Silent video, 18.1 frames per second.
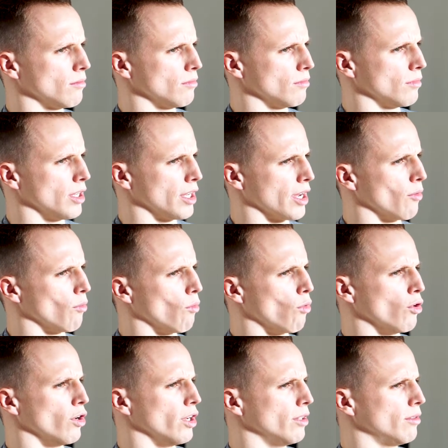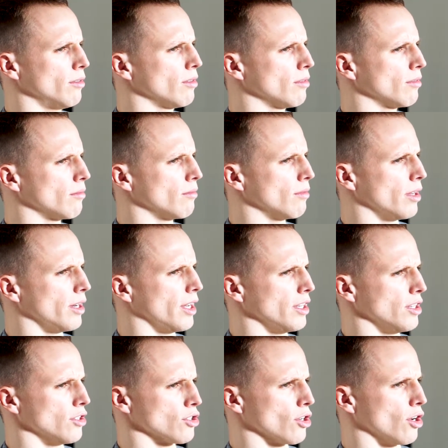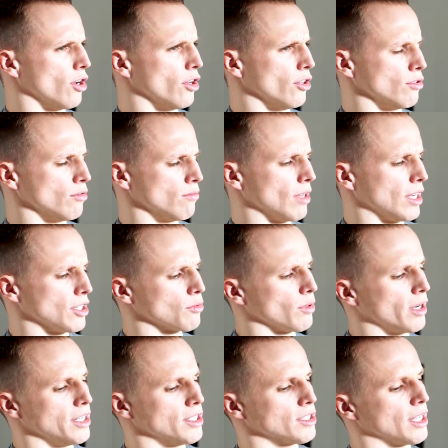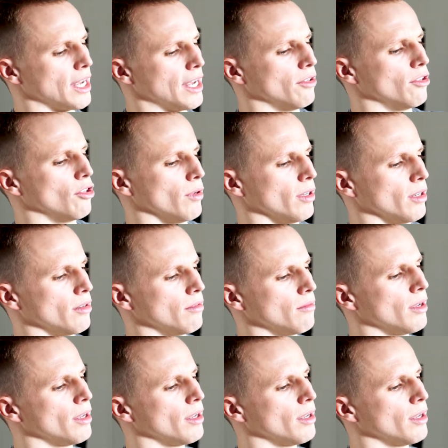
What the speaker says: you get worried, and then that's why you start doing